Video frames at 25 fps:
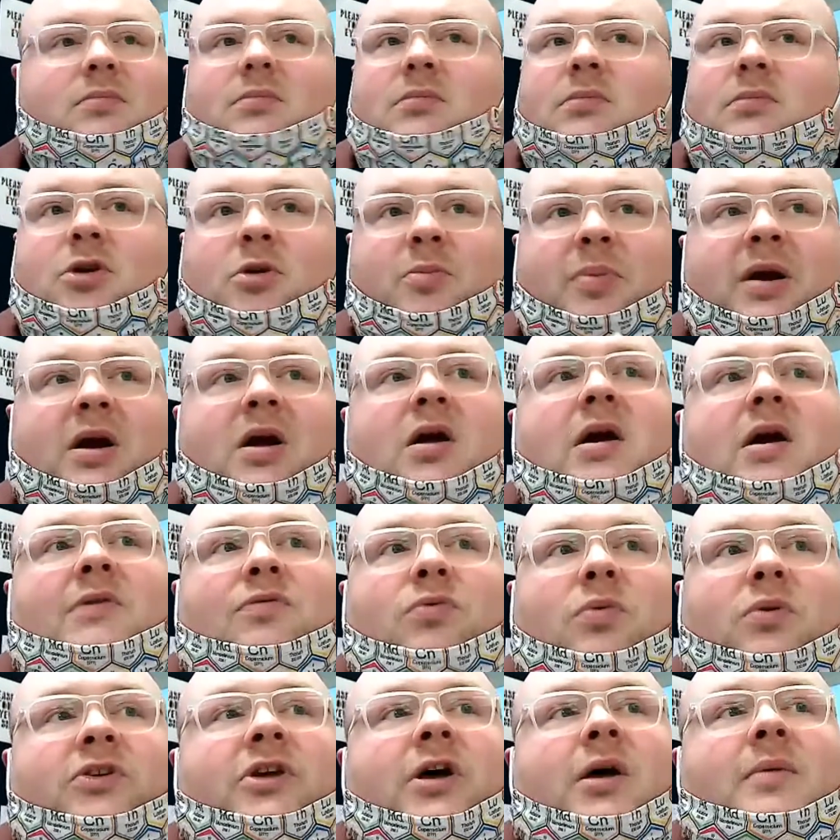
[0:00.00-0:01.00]
your paragraph
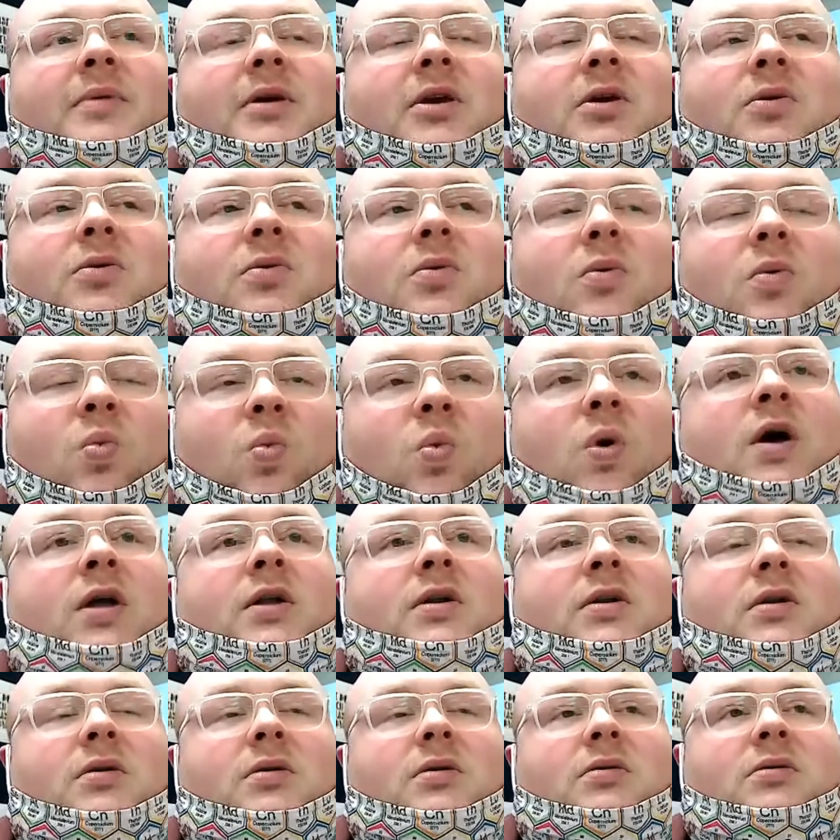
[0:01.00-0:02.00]
will tell me
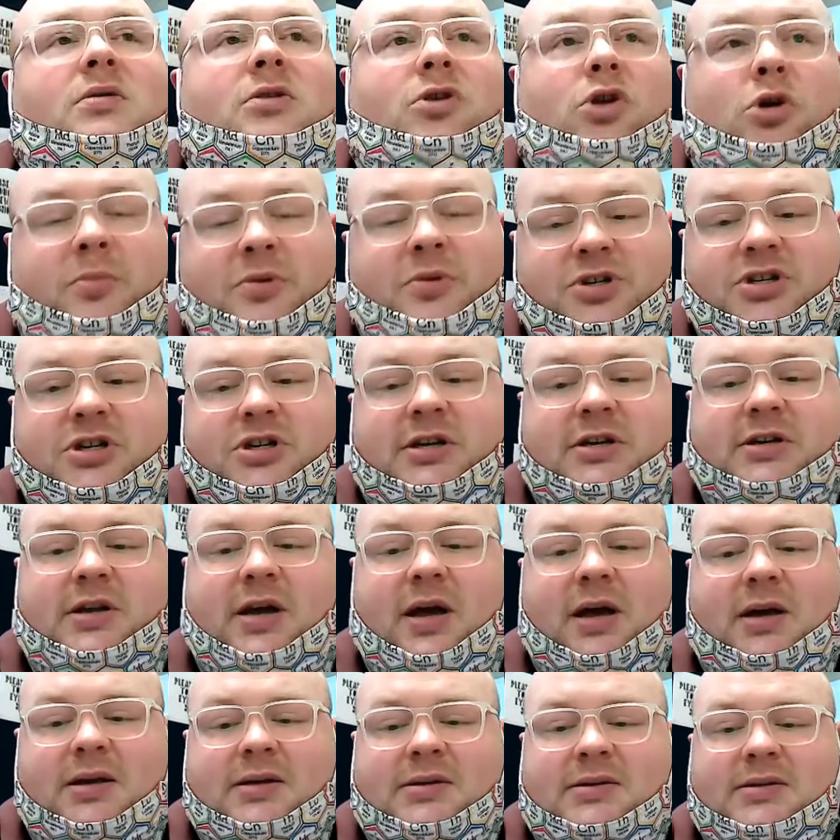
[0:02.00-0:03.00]
what your machine
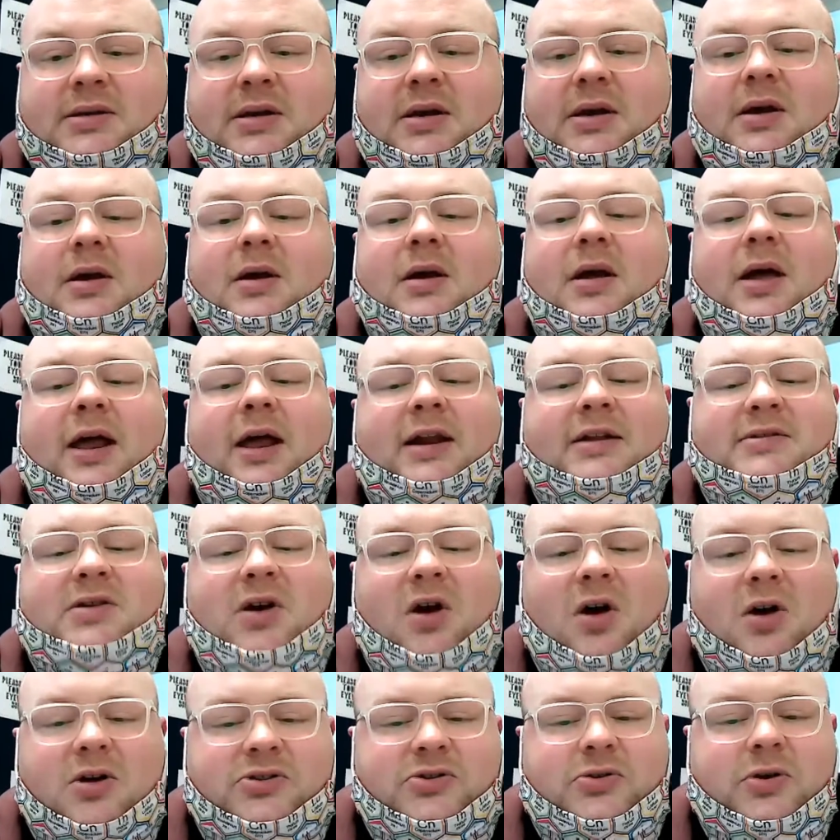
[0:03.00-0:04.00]
does, and it's
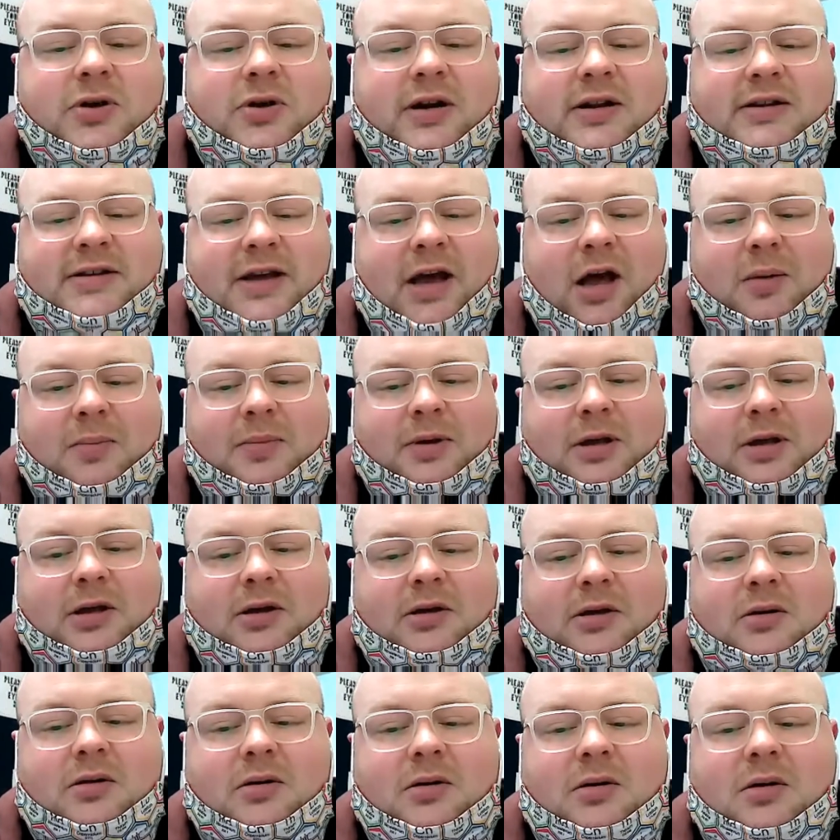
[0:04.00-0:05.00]
also going to tell
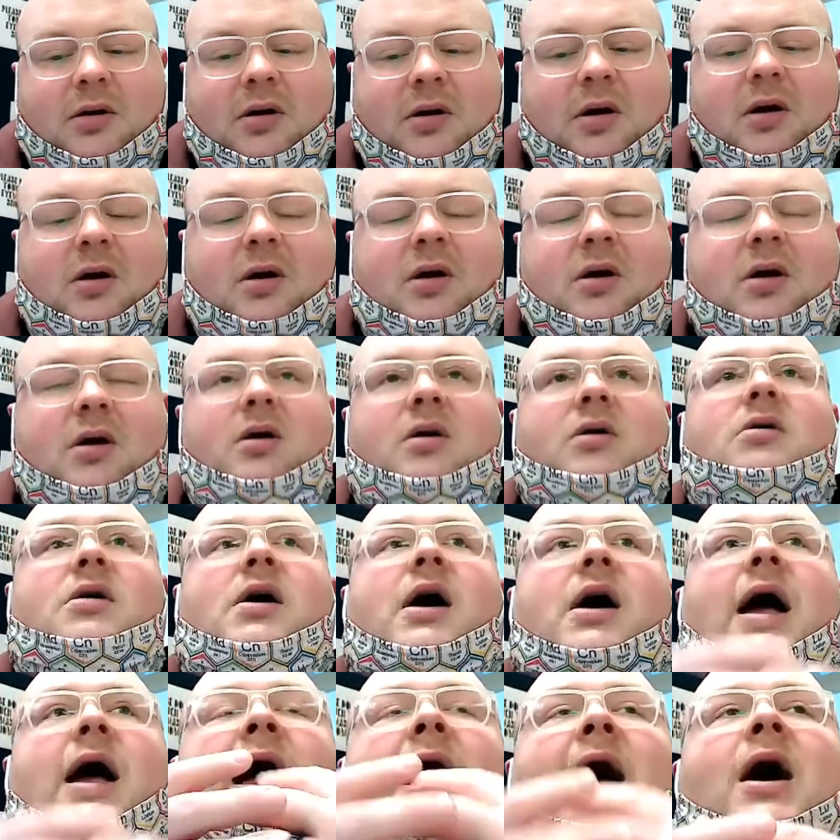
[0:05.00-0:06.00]
me
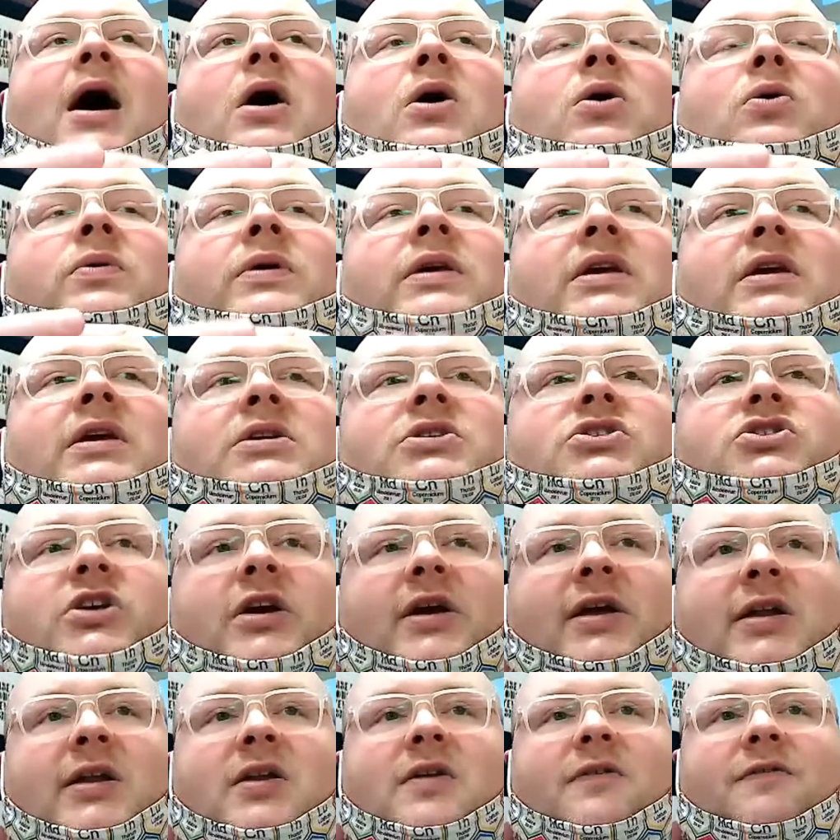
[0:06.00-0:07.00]
how each
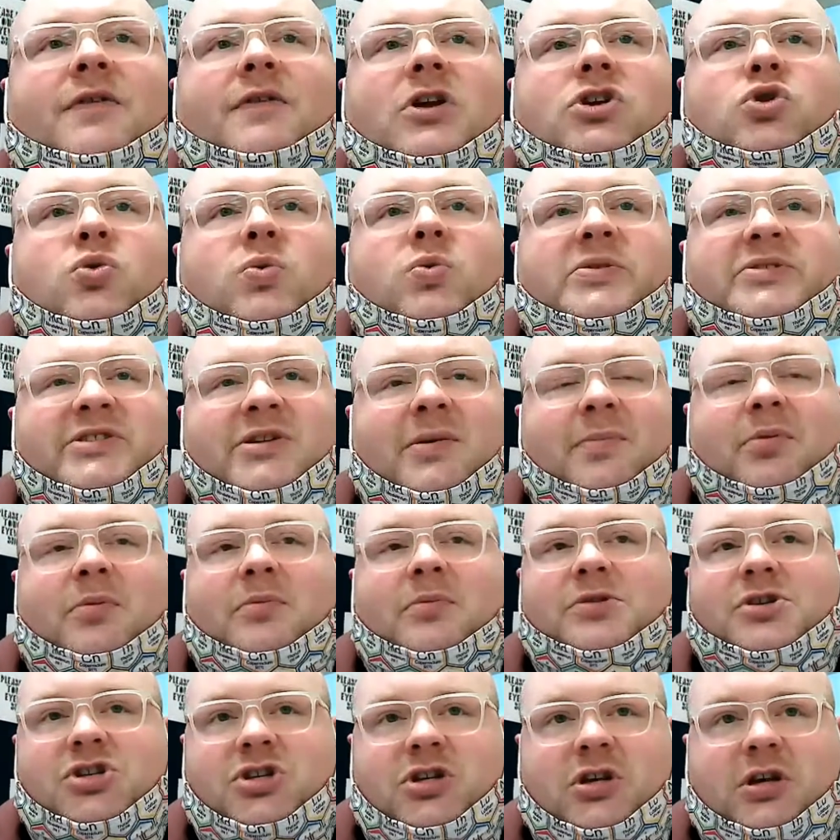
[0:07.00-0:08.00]
individual simple
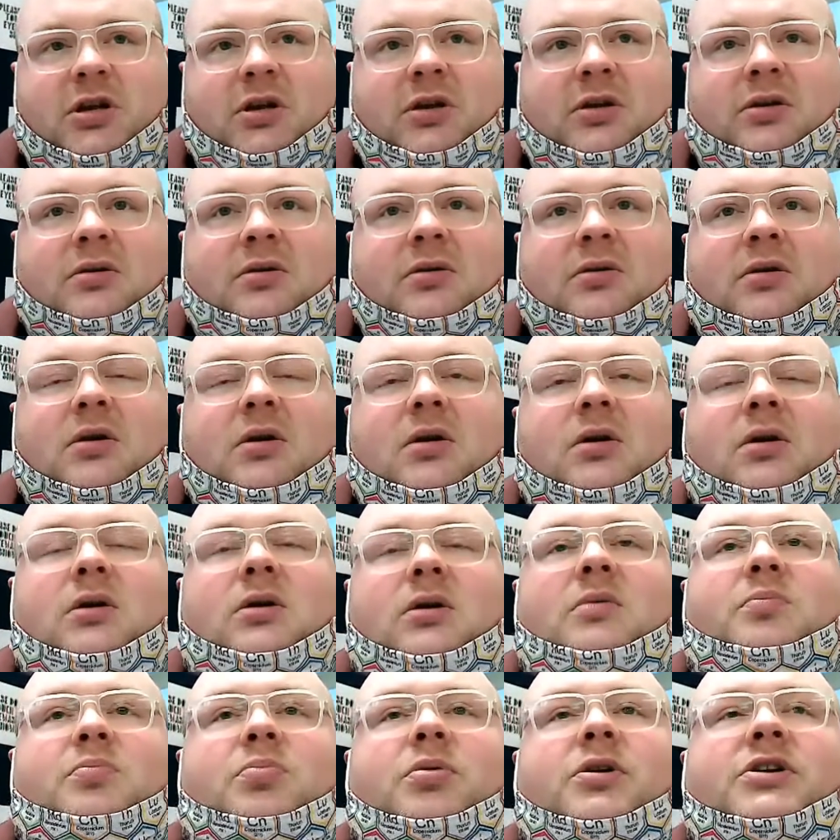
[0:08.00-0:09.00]
machine
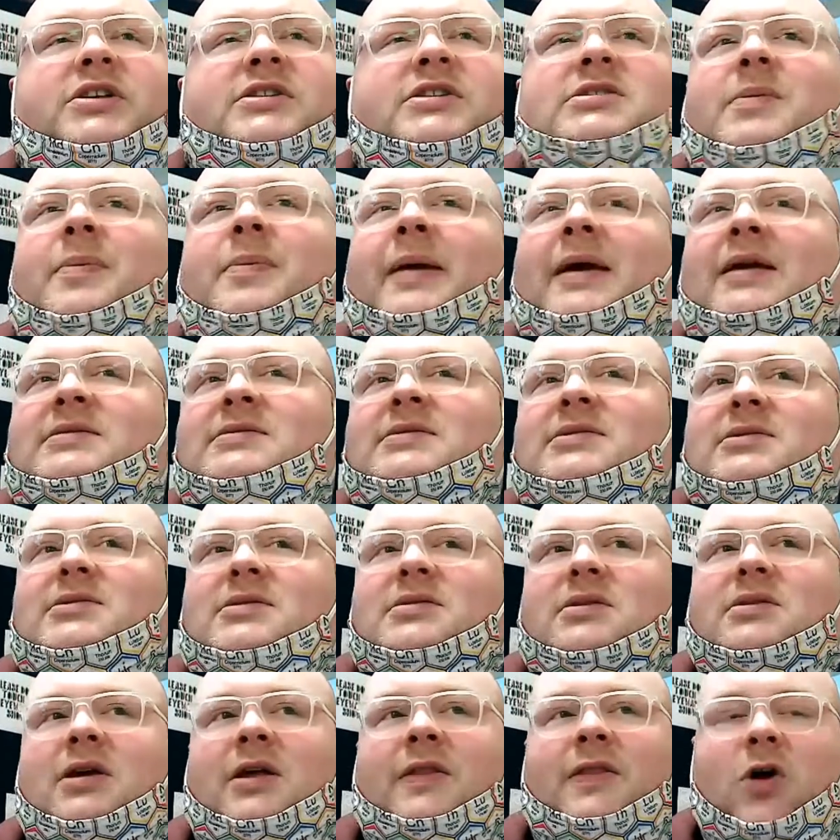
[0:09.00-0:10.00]
participates
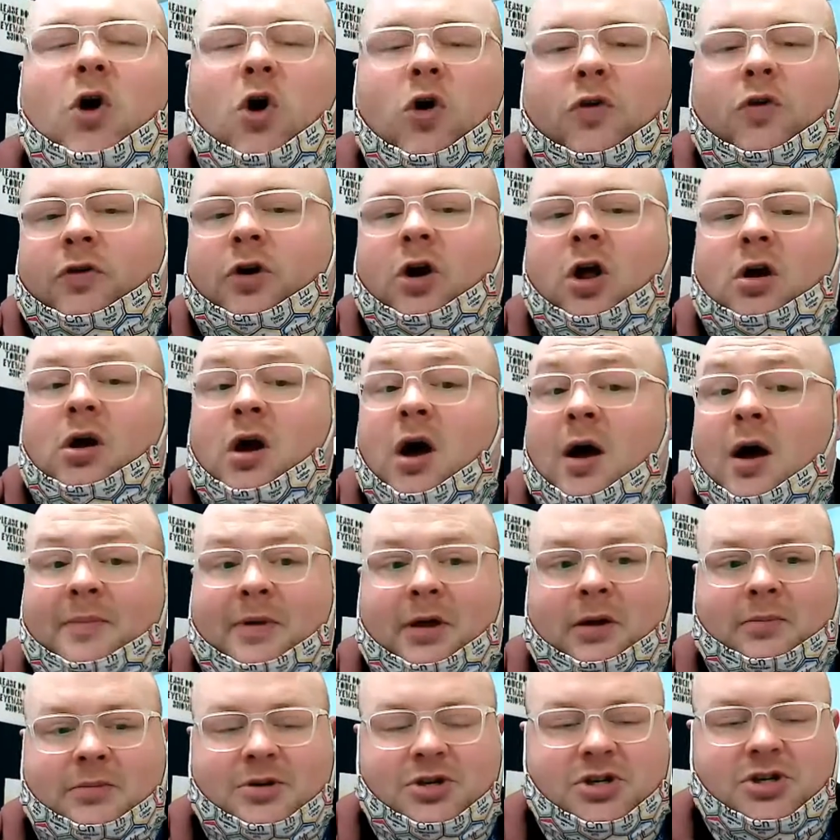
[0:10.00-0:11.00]
in the overall
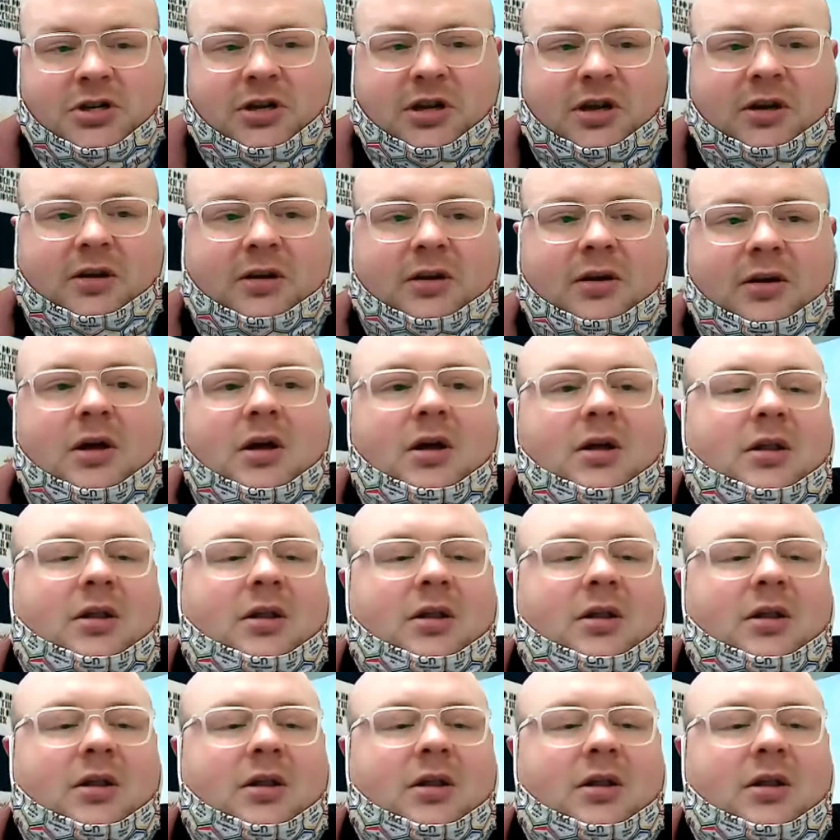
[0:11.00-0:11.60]
compound machine.